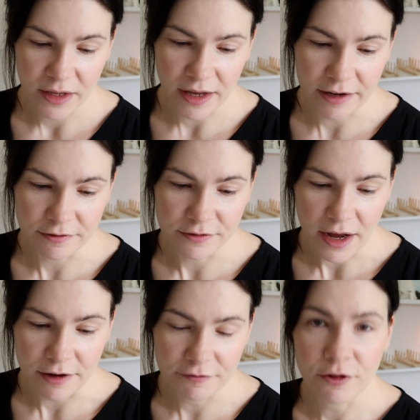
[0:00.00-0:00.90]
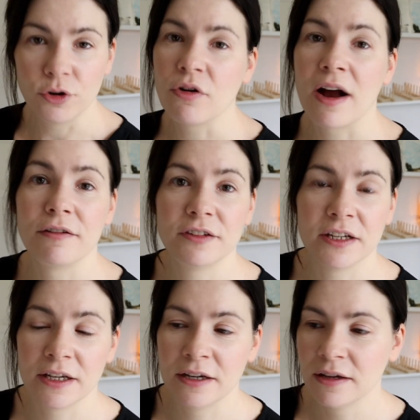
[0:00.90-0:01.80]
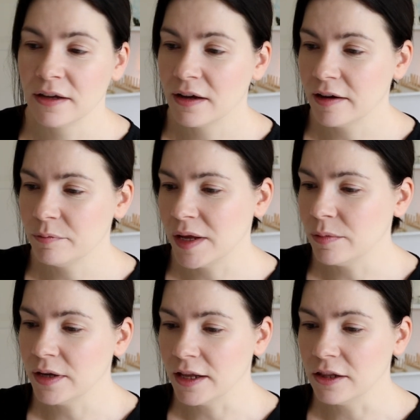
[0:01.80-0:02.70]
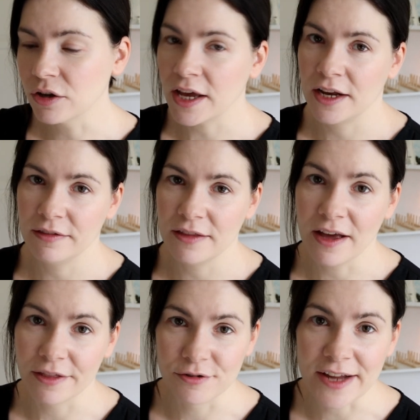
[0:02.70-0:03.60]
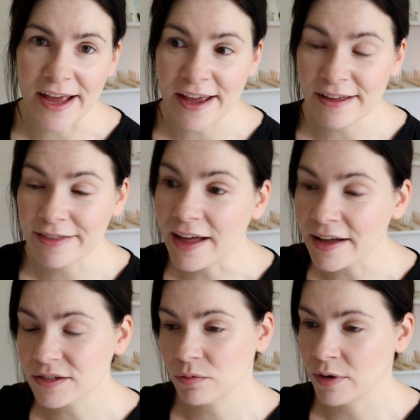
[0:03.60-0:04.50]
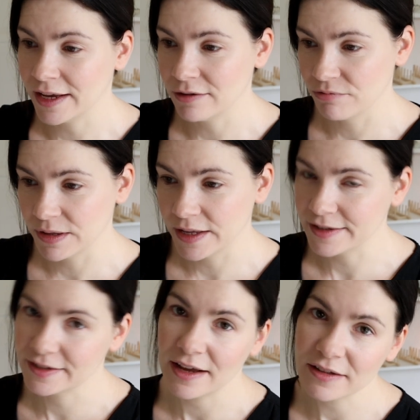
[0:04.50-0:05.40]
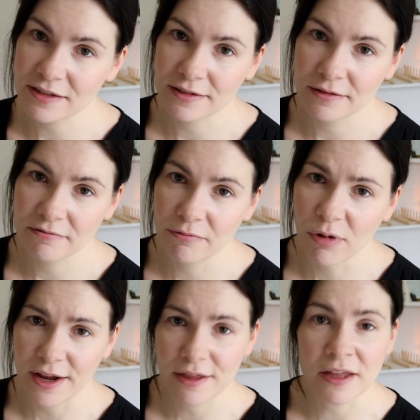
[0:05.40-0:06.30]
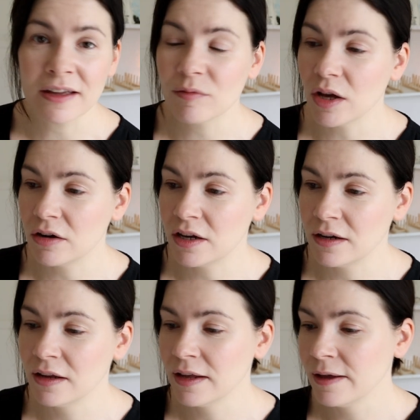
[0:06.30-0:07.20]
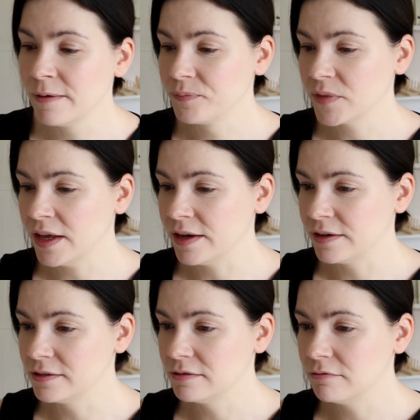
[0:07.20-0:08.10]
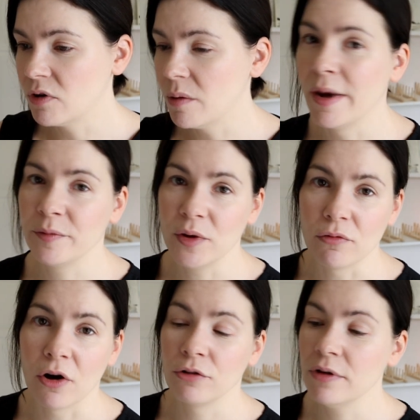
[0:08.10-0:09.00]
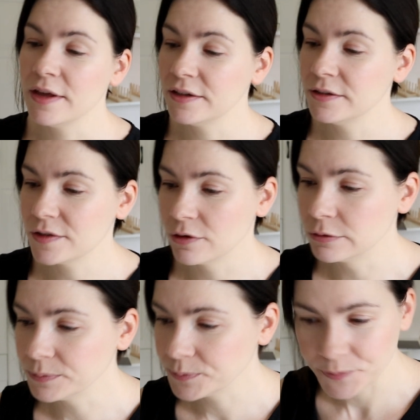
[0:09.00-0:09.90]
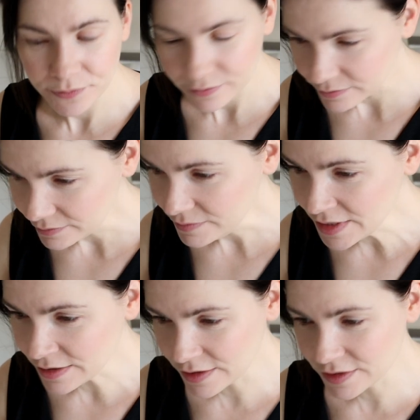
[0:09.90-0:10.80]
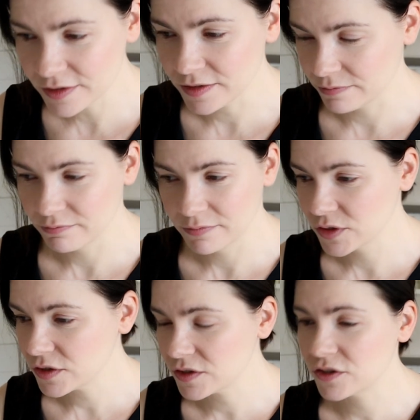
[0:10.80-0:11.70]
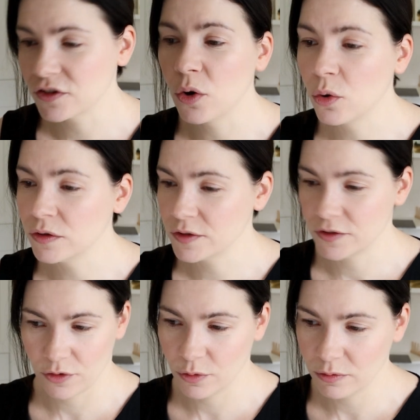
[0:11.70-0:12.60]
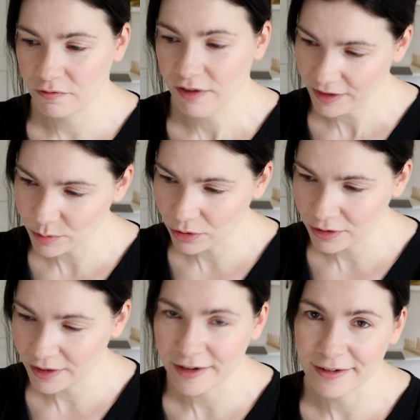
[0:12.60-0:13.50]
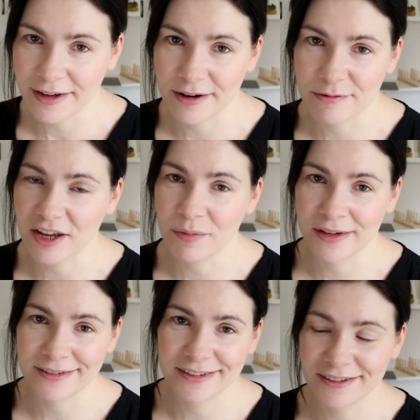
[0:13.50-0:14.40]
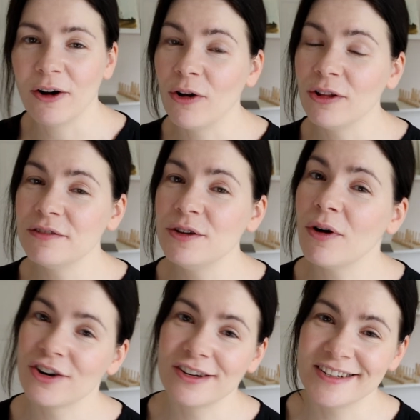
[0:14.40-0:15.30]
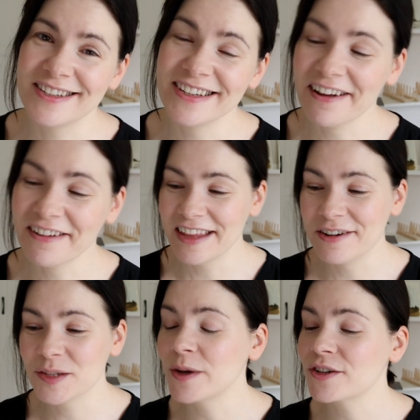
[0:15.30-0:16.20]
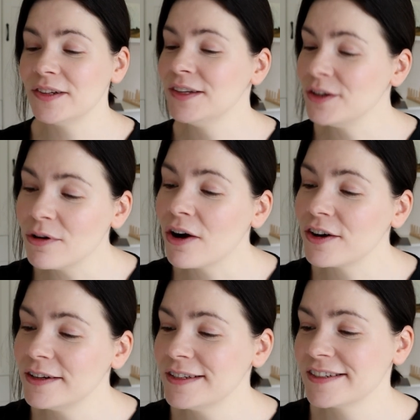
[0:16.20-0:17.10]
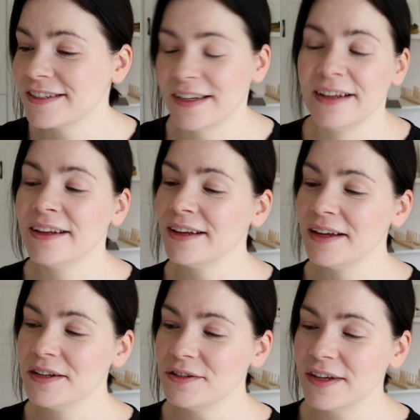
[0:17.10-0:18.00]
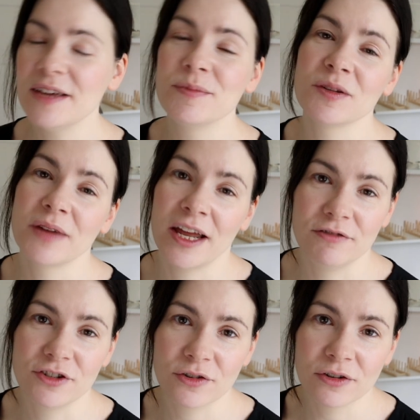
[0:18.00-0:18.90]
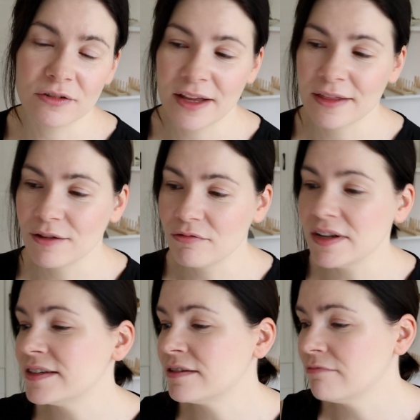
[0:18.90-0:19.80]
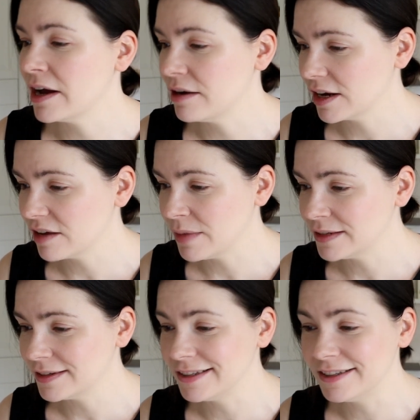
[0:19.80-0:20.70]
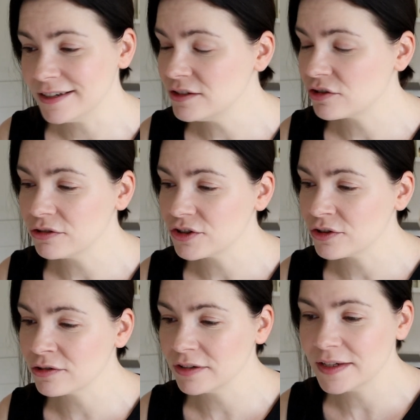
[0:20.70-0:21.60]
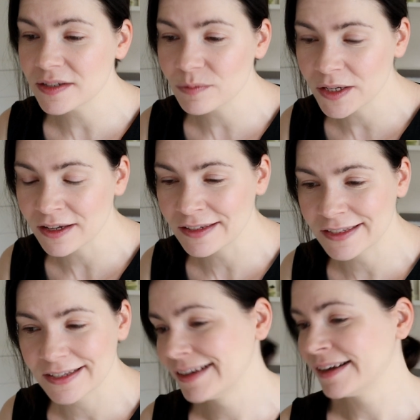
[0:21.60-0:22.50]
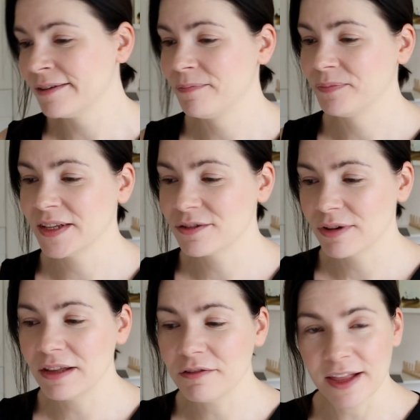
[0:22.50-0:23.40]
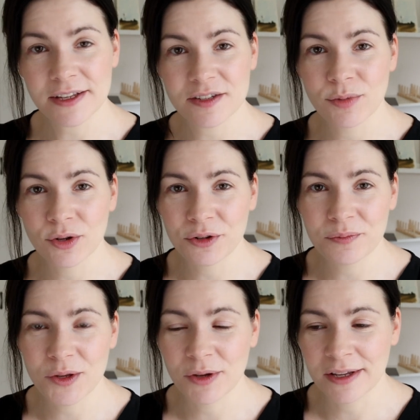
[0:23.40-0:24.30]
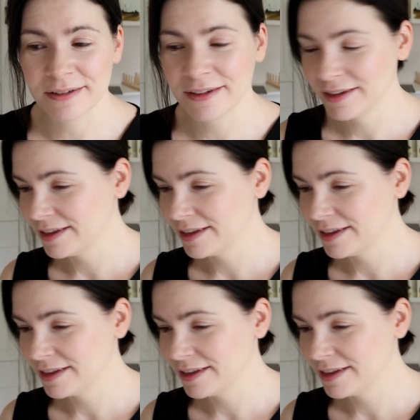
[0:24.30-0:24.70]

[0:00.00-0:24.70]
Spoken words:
I've photographed it, maybe I look at it the other day, that's when I can really assess what I think about it and what might be wrong with it. So this is so valuable, and I recommend all of you artists there, especially new artists, to keep some kind of journal. And the reason why I recommend a digital journal is because it's really flexible. You can